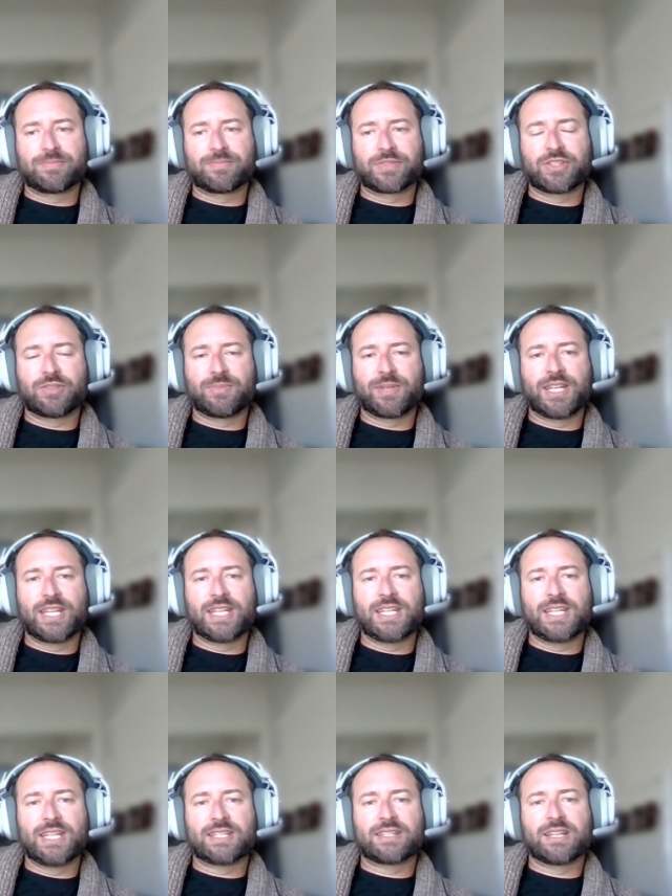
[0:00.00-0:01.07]
So my
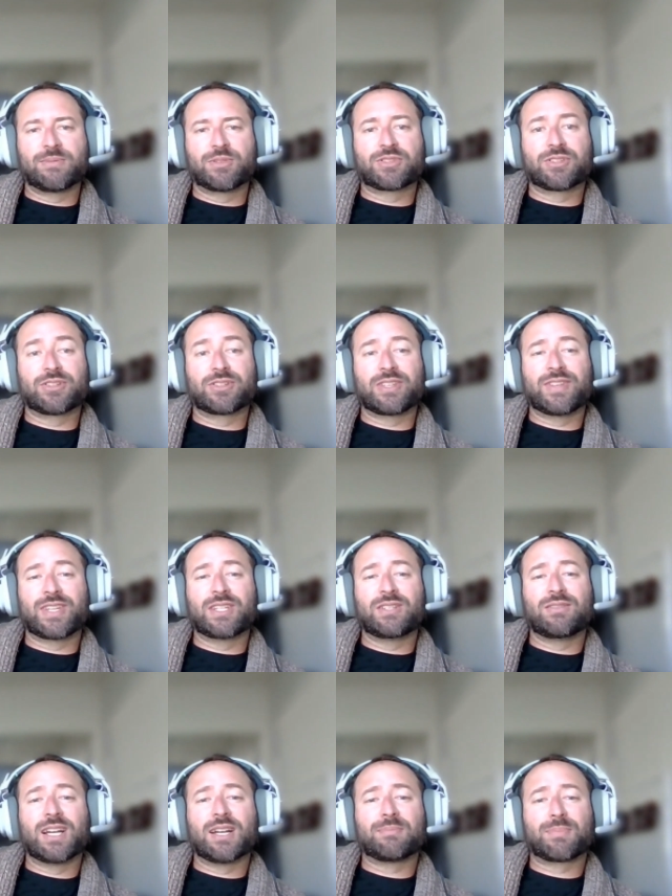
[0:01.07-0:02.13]
90-day timer starts. If I do
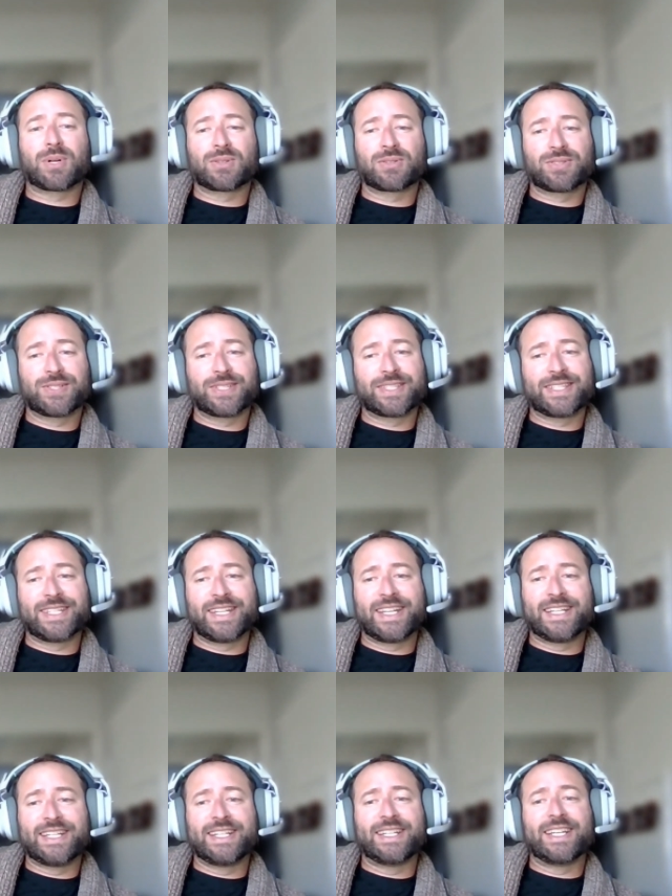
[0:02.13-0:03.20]
not purchase in
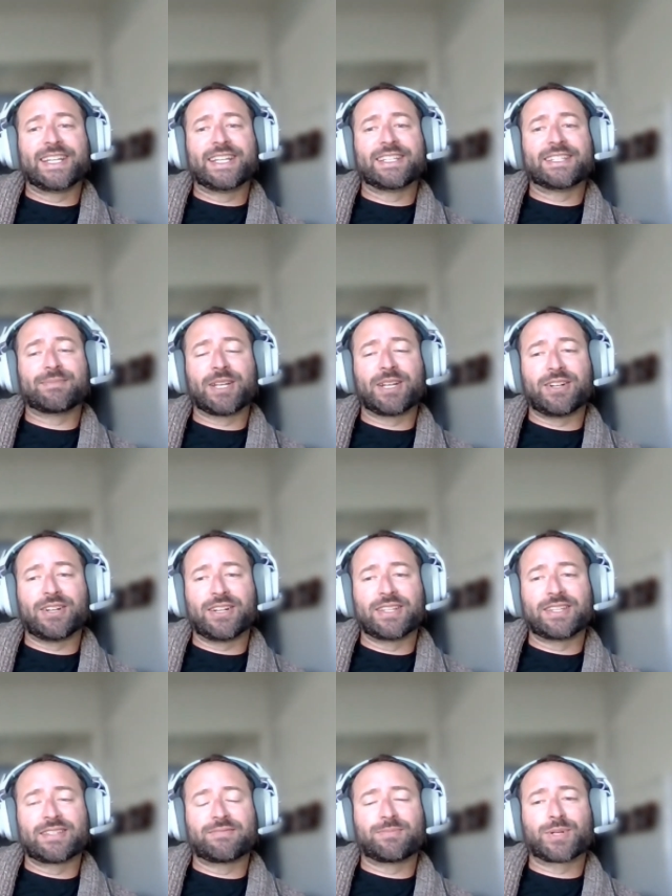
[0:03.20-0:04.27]
90 days, my
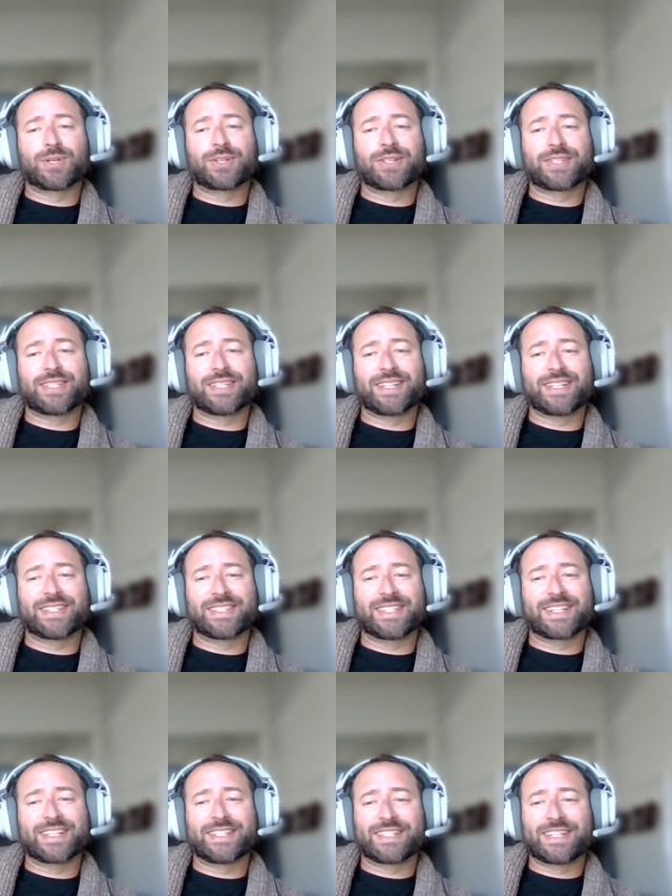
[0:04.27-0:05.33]
odds of purchasing a
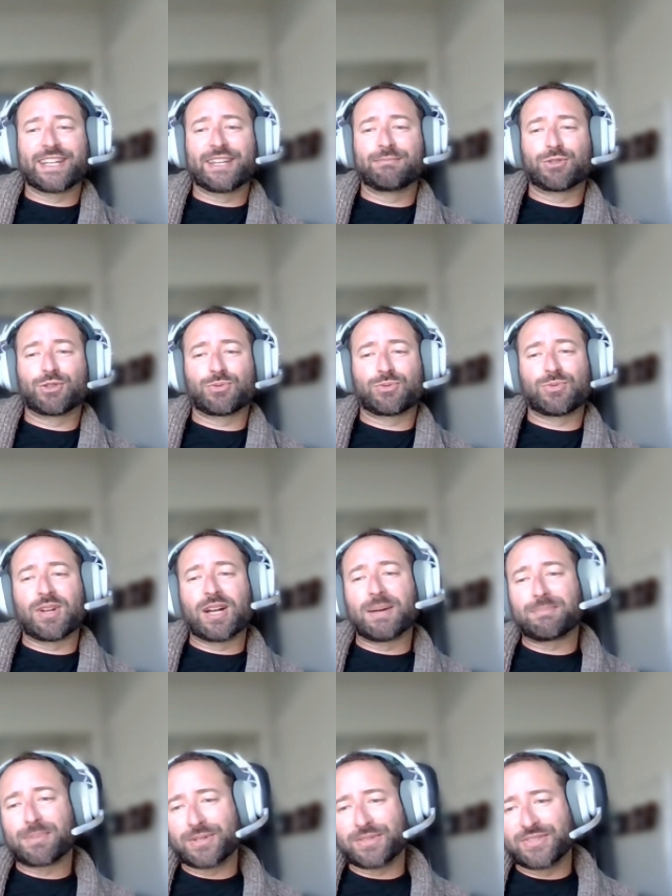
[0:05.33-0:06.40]
second time
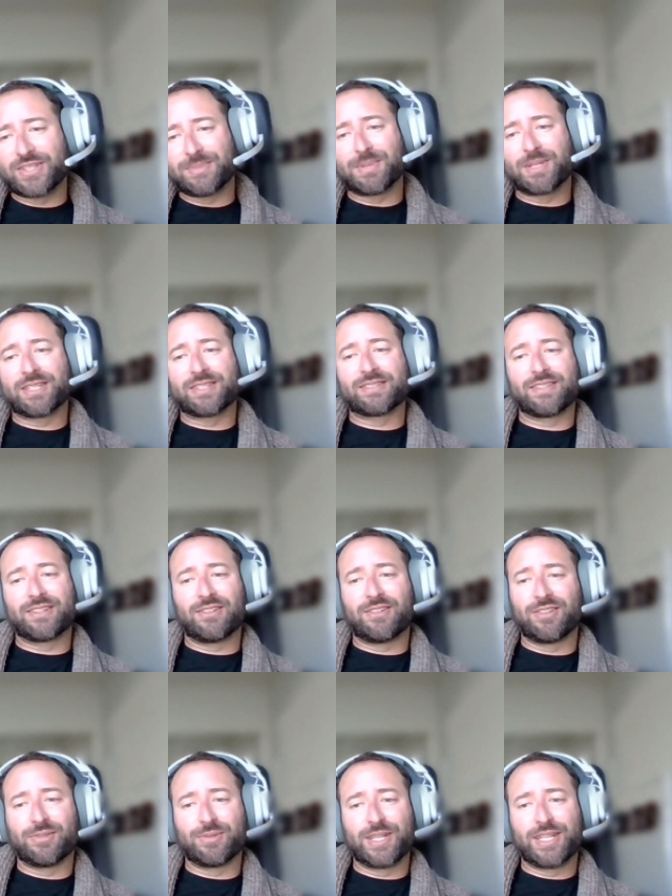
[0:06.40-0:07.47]
drop precipitously
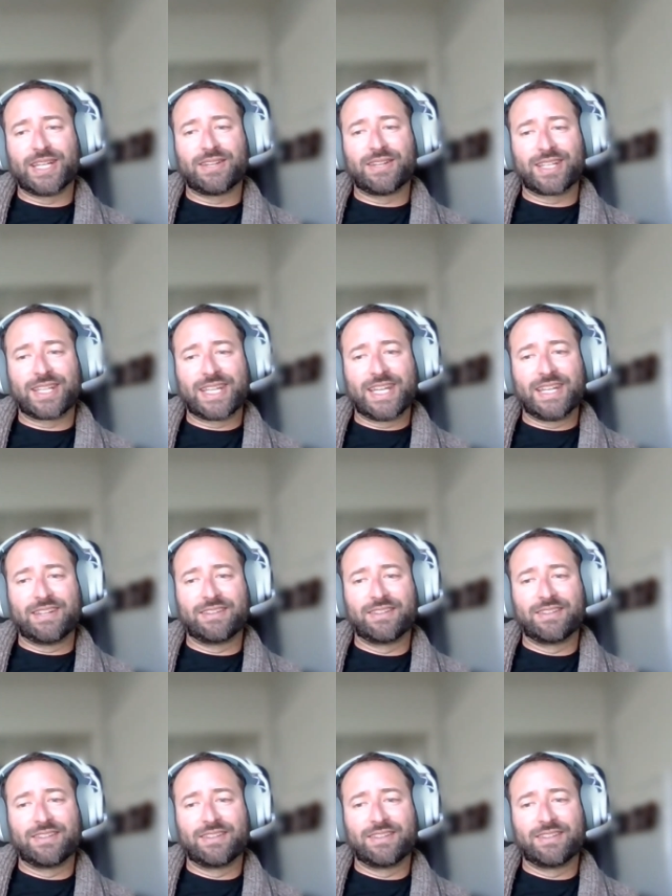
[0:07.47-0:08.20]
all the way down again.